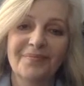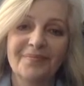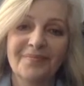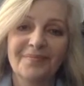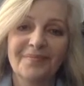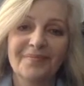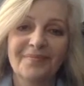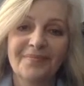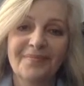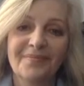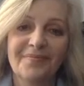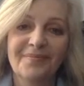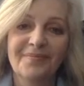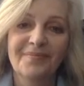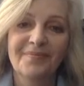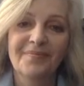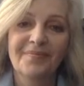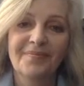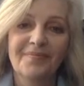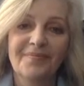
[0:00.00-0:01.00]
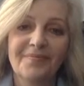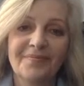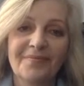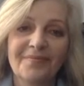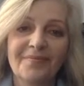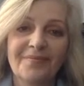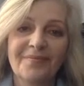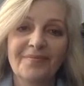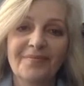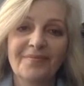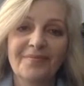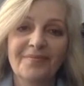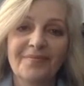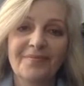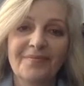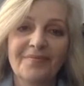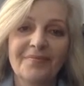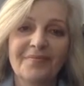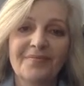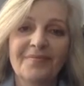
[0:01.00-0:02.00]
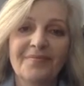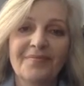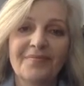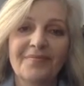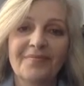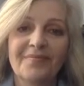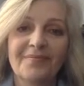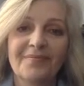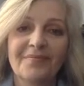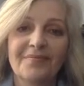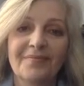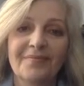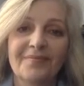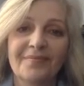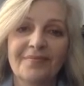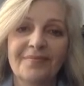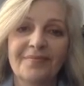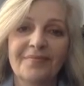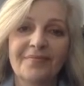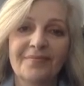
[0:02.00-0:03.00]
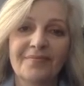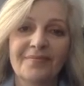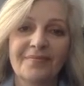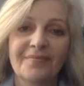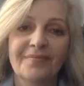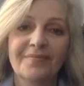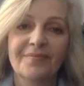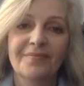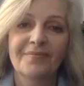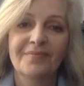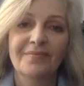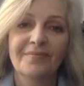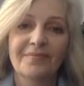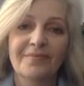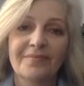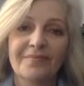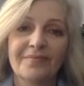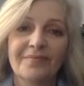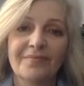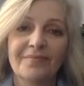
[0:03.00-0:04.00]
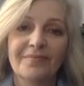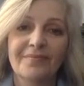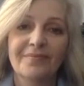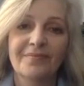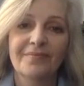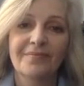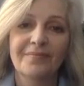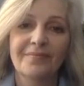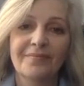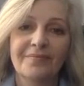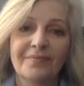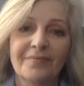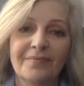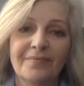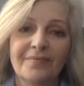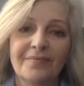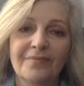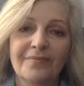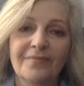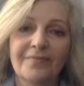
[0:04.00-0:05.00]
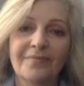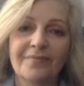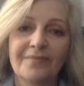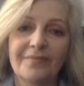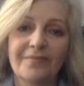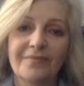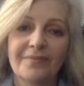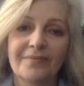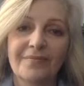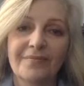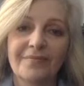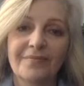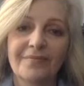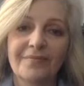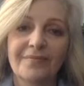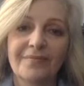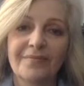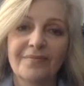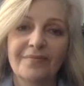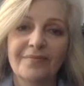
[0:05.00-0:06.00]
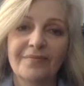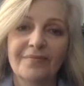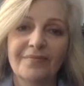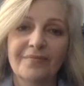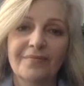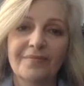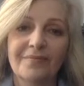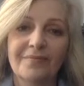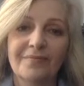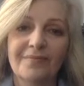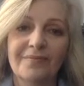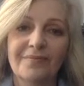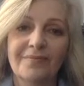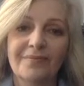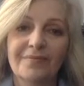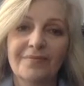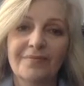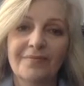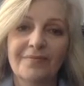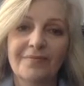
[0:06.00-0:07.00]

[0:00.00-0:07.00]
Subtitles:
[no speech]